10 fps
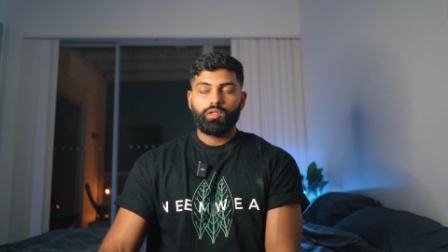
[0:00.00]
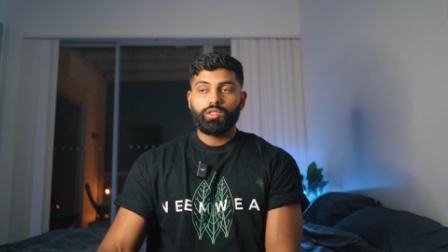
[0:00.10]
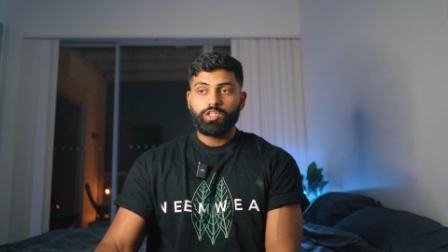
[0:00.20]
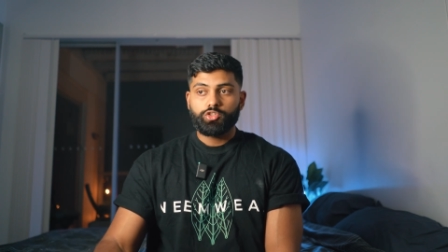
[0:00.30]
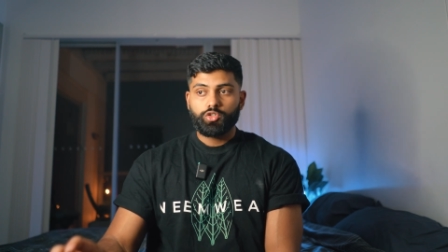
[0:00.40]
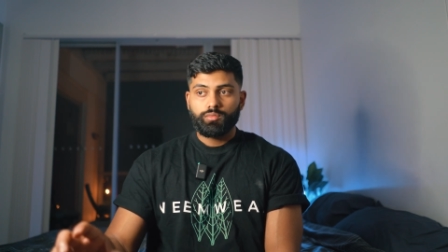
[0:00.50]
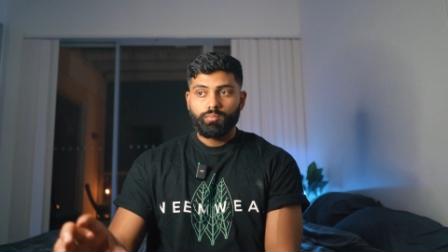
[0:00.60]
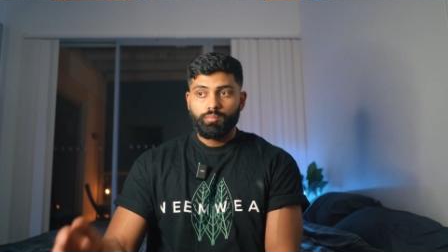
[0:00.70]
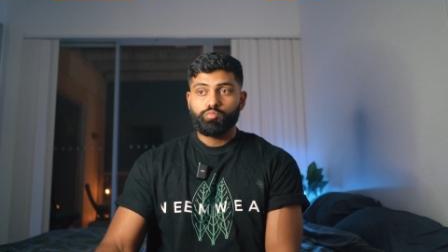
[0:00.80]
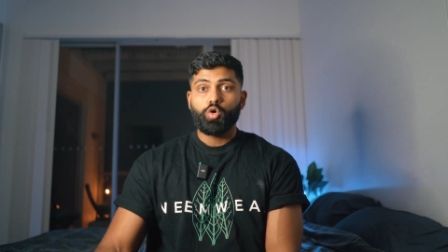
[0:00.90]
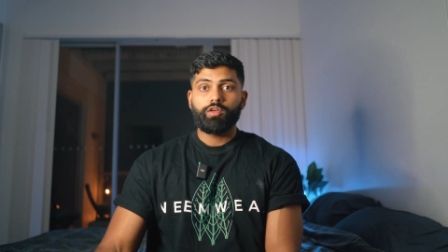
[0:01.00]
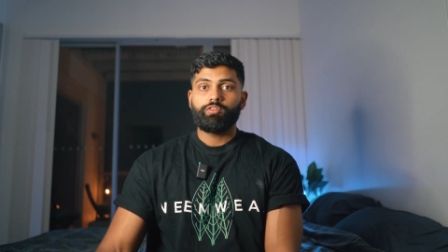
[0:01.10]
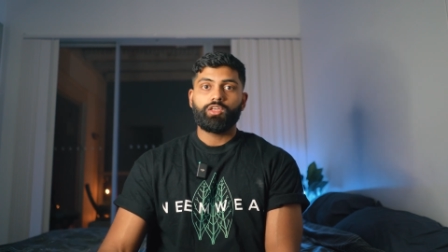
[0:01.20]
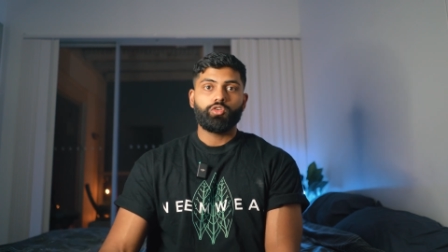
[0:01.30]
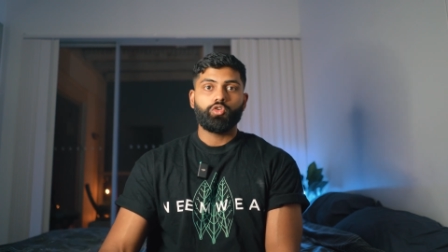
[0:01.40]
That should
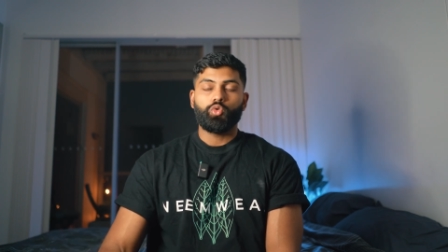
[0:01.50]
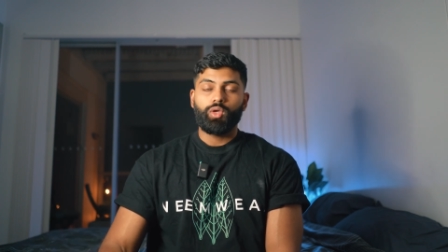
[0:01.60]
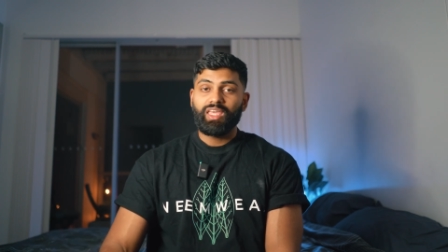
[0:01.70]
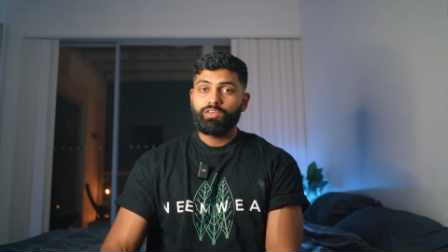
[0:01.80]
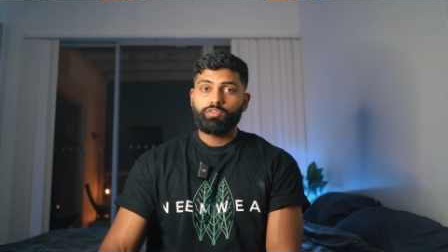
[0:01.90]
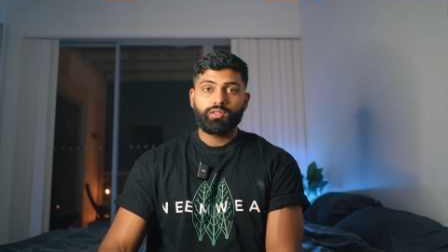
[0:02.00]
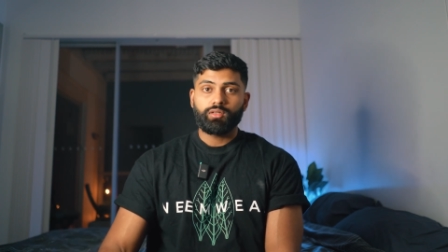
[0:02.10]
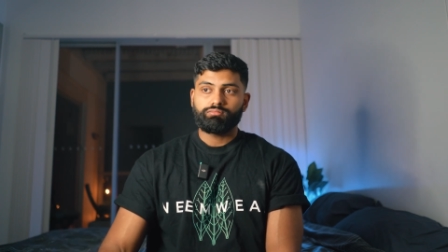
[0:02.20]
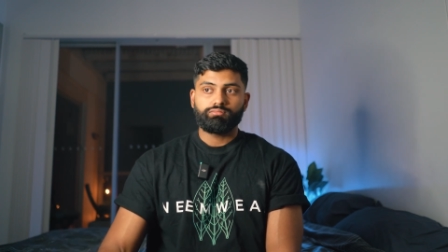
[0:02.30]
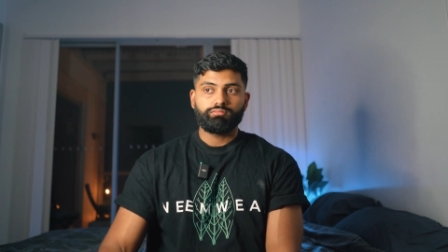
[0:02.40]
motivate you even